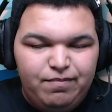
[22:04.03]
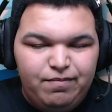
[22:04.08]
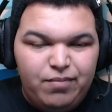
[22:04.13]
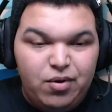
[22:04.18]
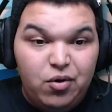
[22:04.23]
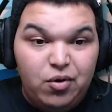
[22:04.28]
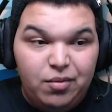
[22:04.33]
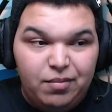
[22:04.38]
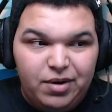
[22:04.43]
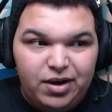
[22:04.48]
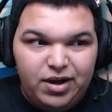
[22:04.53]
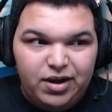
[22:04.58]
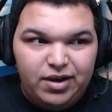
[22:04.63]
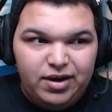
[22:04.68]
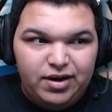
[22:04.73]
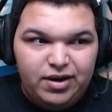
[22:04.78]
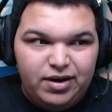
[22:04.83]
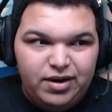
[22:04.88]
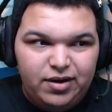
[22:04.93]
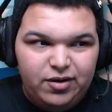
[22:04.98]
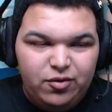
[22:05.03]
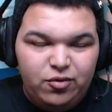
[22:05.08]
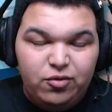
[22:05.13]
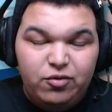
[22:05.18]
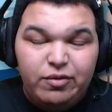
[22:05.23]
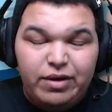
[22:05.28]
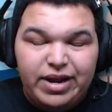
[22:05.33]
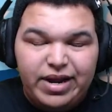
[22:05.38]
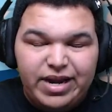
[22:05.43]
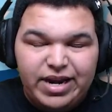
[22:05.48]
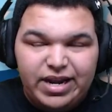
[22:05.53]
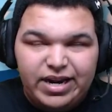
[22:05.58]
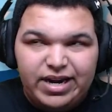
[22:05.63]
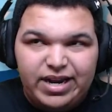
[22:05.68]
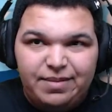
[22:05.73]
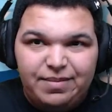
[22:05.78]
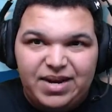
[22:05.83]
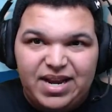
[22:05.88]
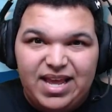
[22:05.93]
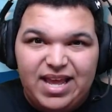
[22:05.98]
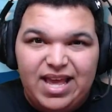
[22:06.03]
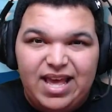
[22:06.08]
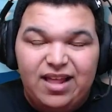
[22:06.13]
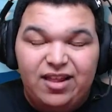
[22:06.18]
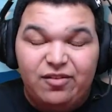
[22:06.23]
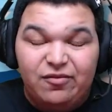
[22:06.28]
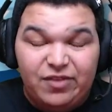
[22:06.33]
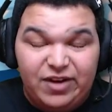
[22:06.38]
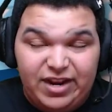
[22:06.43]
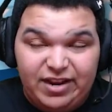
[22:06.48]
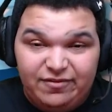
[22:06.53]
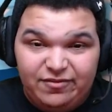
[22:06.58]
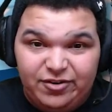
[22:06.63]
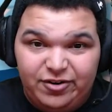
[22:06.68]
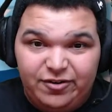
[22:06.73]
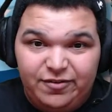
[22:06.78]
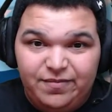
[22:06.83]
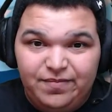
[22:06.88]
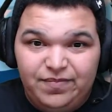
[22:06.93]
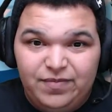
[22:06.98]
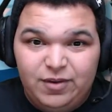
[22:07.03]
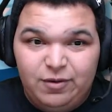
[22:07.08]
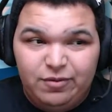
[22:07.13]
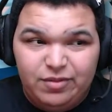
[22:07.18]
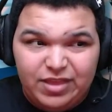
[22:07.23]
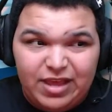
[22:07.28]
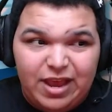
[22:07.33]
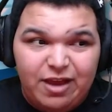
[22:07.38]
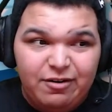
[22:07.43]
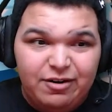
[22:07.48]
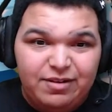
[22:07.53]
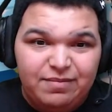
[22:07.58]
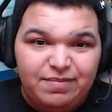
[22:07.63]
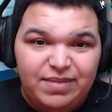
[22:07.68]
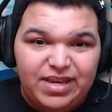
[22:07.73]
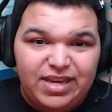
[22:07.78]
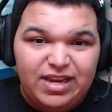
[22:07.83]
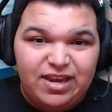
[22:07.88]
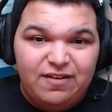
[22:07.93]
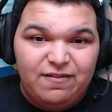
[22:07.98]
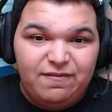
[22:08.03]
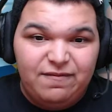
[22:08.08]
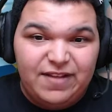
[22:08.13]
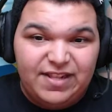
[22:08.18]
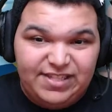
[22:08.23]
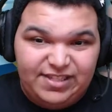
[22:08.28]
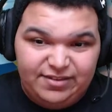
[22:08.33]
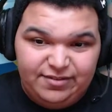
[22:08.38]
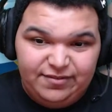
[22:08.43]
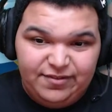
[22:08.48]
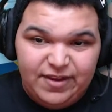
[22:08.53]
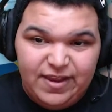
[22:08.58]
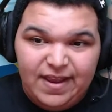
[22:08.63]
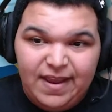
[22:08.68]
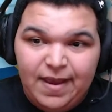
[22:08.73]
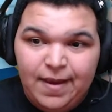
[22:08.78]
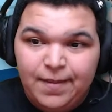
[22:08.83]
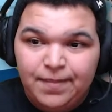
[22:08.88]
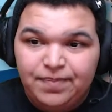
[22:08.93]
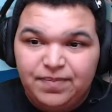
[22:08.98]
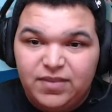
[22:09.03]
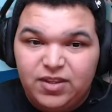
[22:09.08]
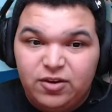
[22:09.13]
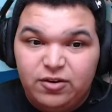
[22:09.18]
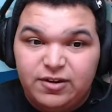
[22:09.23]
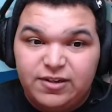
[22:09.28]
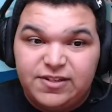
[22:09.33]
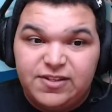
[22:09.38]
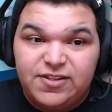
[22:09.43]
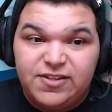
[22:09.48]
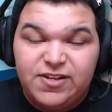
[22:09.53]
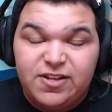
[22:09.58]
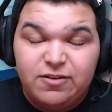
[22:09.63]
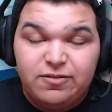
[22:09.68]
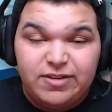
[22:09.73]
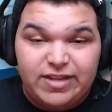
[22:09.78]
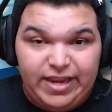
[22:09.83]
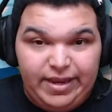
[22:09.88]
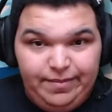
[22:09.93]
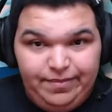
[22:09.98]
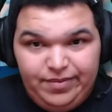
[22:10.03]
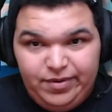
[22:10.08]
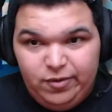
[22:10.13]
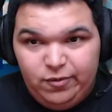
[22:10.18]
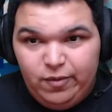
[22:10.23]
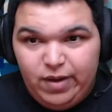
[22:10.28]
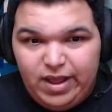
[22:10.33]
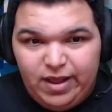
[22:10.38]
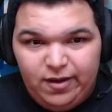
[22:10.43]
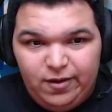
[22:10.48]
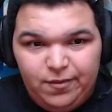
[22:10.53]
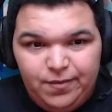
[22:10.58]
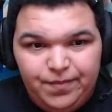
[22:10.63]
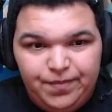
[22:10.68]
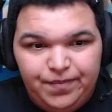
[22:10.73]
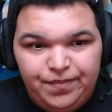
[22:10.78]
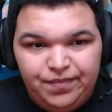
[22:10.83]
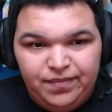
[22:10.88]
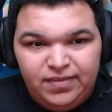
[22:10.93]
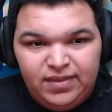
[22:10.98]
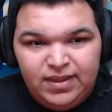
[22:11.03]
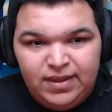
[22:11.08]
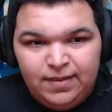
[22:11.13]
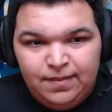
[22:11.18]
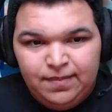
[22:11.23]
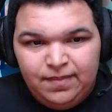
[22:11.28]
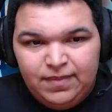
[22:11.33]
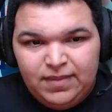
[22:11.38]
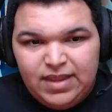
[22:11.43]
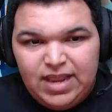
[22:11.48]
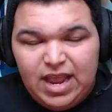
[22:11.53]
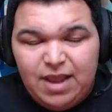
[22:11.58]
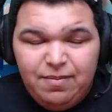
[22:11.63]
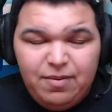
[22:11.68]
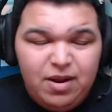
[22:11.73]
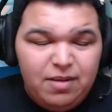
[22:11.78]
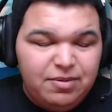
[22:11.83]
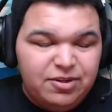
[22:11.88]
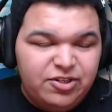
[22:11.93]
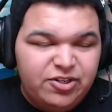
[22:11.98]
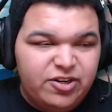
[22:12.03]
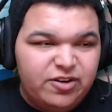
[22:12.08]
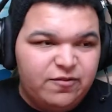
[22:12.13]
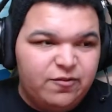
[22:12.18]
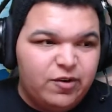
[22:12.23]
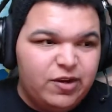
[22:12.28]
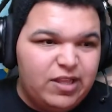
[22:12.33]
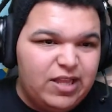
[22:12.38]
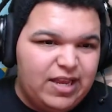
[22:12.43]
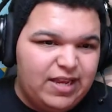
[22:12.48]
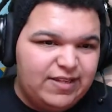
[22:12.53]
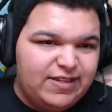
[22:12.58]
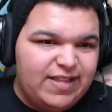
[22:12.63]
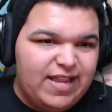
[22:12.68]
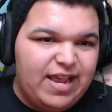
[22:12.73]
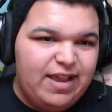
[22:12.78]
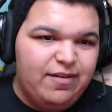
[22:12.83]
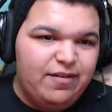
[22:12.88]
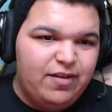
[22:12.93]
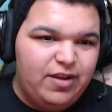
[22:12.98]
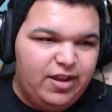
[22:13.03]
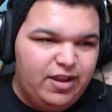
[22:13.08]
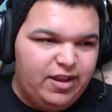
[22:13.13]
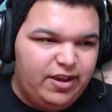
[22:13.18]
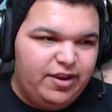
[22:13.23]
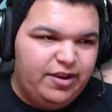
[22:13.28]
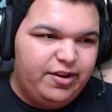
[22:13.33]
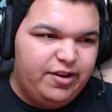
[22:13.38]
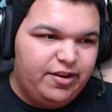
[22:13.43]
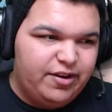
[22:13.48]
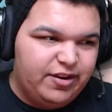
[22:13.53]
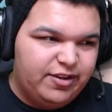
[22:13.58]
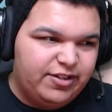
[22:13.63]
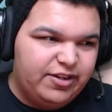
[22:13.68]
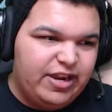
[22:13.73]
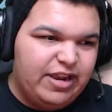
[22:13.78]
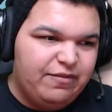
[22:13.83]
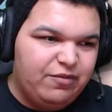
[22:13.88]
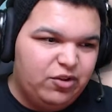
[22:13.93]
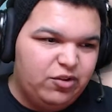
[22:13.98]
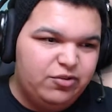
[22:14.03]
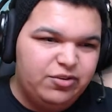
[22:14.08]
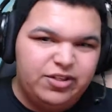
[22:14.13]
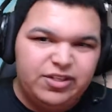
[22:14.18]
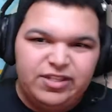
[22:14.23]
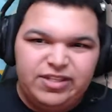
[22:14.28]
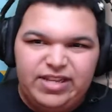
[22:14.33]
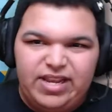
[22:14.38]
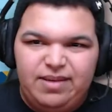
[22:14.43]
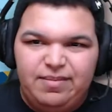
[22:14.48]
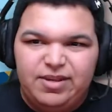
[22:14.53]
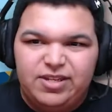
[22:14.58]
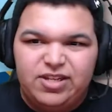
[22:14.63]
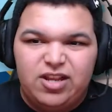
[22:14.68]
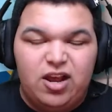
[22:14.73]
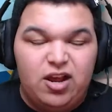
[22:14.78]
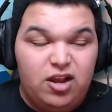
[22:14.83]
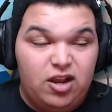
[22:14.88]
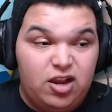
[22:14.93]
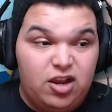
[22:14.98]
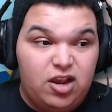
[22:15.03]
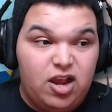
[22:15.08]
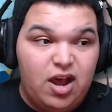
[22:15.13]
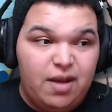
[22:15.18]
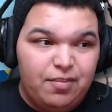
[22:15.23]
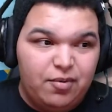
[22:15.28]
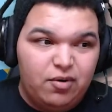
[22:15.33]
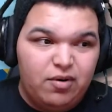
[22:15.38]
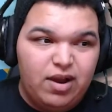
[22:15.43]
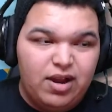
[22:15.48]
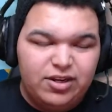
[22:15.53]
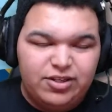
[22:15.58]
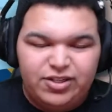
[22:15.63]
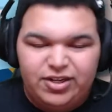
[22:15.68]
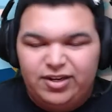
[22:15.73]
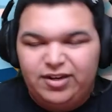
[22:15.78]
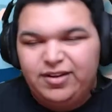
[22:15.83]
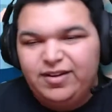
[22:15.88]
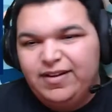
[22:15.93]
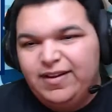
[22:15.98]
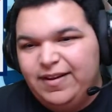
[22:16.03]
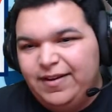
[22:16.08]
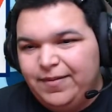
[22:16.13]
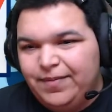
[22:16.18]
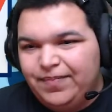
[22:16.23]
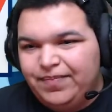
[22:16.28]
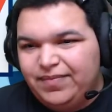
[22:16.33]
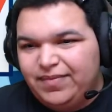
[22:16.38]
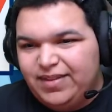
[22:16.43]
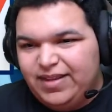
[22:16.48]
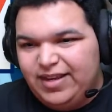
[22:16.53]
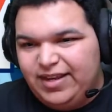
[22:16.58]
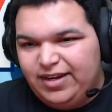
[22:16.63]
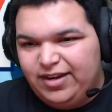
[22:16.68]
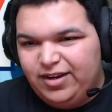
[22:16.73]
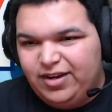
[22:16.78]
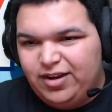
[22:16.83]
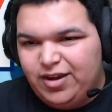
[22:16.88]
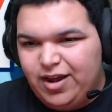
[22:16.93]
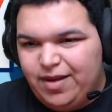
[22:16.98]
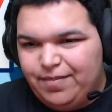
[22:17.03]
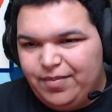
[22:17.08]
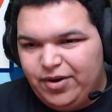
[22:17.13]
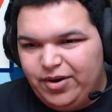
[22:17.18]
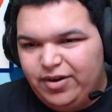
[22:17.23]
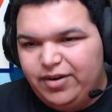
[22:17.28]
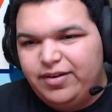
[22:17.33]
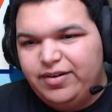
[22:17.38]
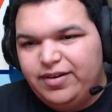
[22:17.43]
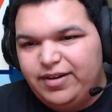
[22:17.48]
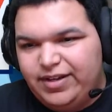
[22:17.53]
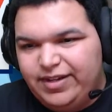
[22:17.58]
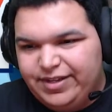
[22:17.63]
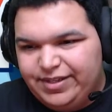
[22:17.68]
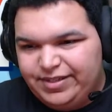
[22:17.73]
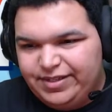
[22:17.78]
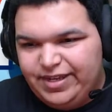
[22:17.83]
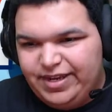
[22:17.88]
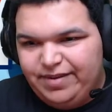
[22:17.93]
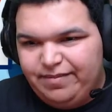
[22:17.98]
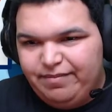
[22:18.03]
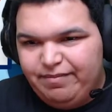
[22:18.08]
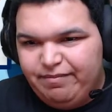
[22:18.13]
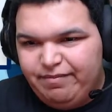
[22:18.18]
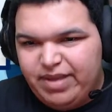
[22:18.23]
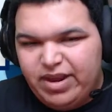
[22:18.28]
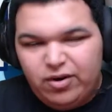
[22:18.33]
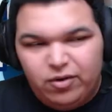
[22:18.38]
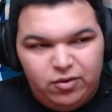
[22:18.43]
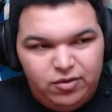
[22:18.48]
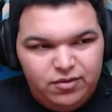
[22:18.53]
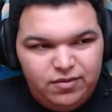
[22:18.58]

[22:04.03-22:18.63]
Pokemon? Who do I nickname an elephant after without it being offensive? You're a steel type. Wow. I probably should have realized that because your evolution's name is Caparaja. And copper is a metal.